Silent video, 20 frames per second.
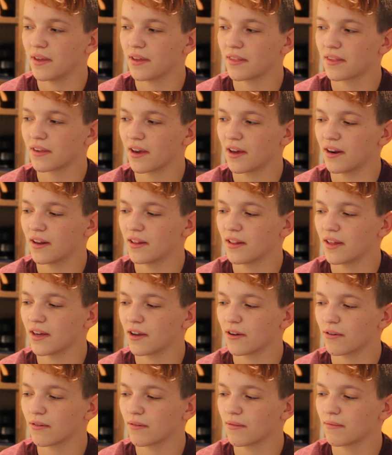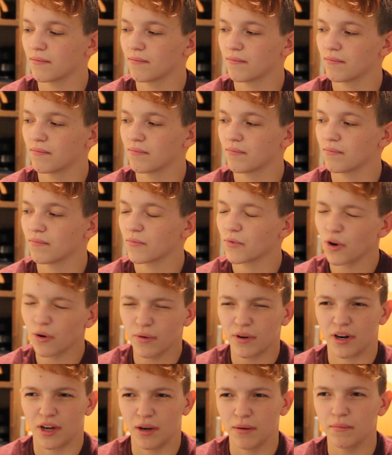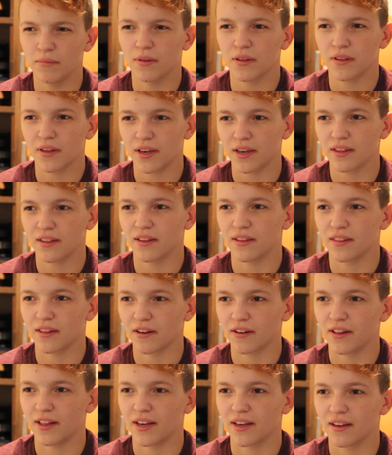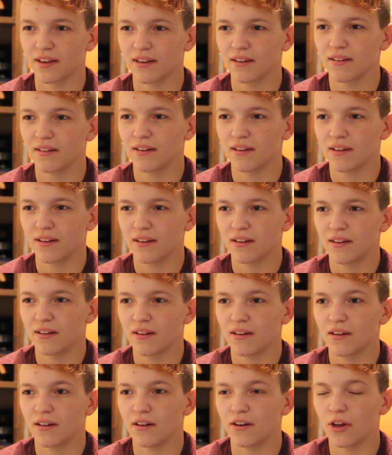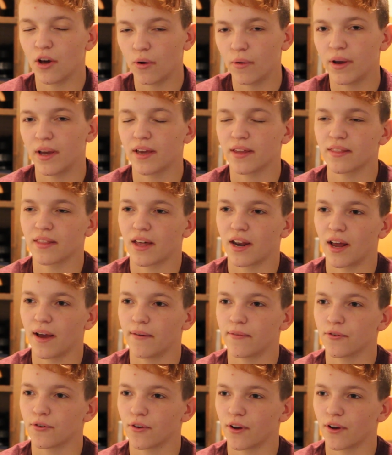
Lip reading: It's kind of like growing up. It's like sitting there knowing that I've